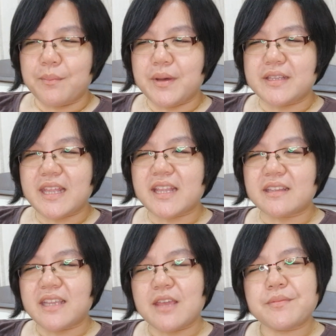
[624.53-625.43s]
but
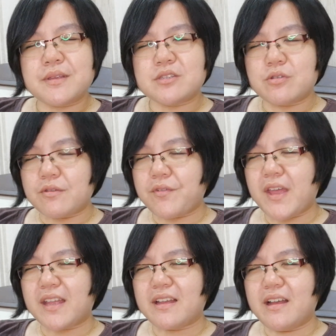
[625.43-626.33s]
that came into
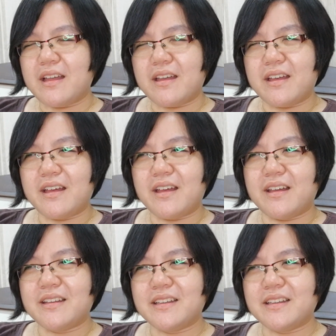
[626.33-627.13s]
effect came